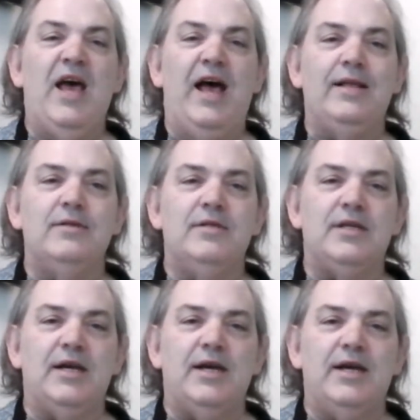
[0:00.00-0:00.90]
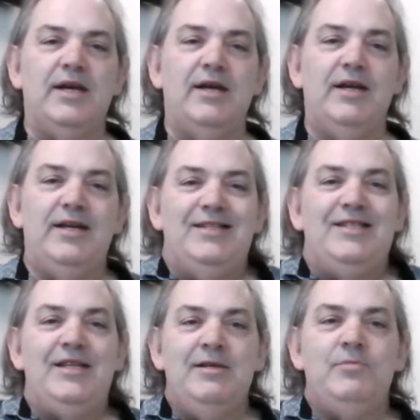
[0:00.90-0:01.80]
And uh, in
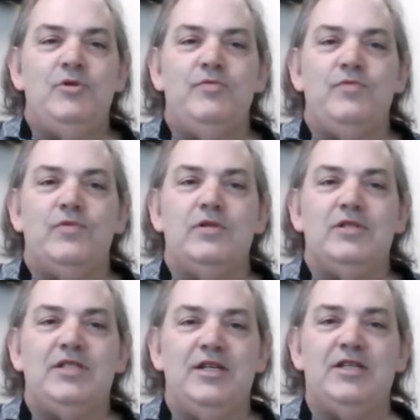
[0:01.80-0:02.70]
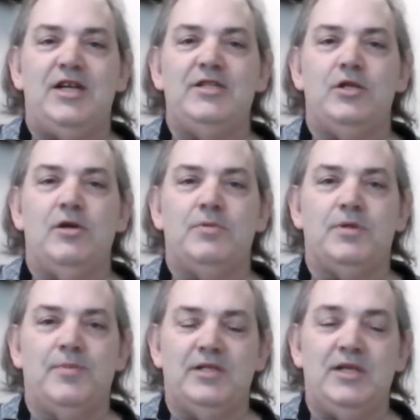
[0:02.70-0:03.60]
terms of search engine
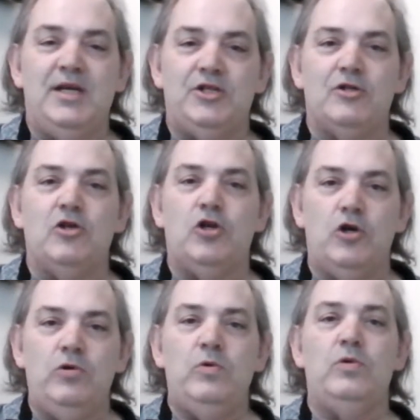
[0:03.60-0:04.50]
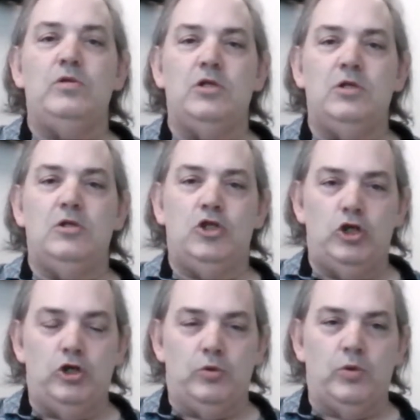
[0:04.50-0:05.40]
optimization, Google
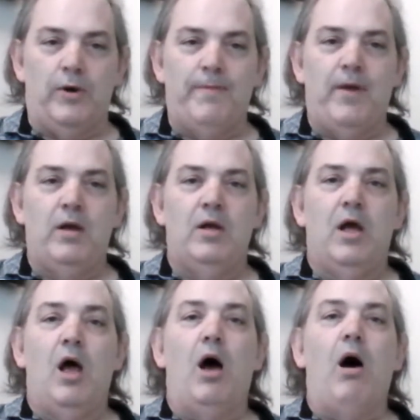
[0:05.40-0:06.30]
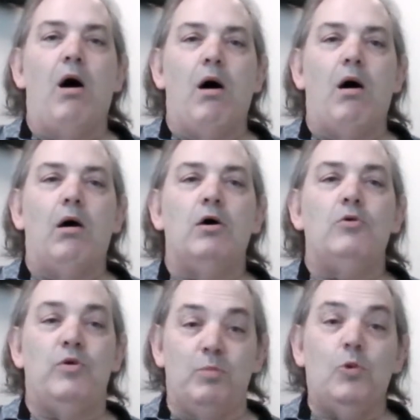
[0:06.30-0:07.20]
too are
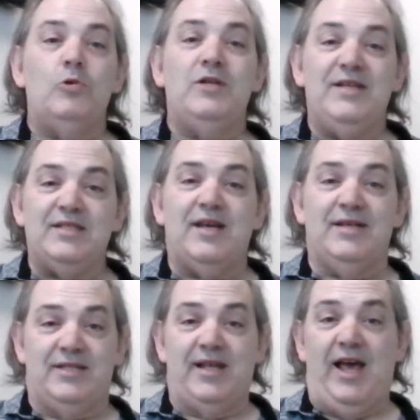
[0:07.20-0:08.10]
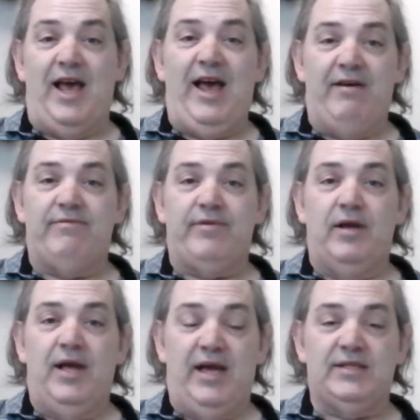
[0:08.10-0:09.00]
rewarding sites that have
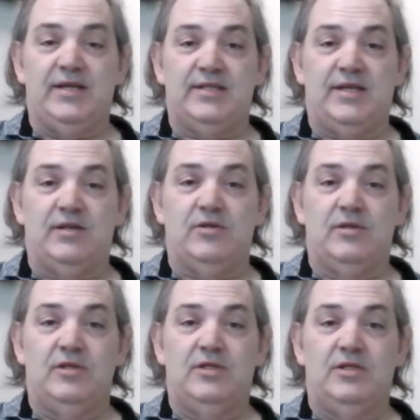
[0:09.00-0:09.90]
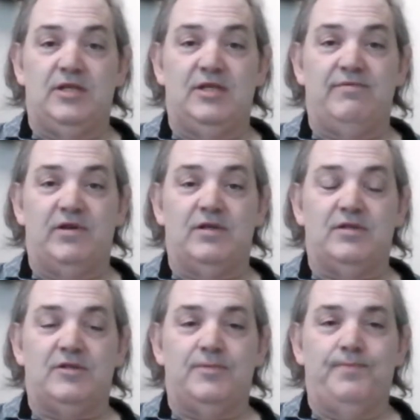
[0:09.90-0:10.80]
SSL
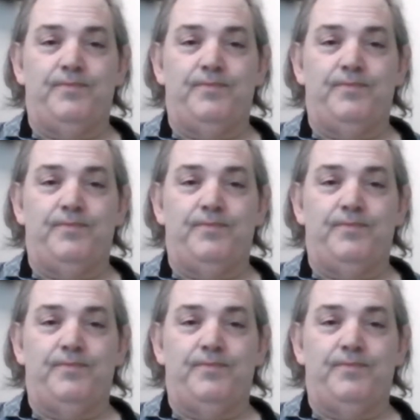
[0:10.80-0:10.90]
certificates.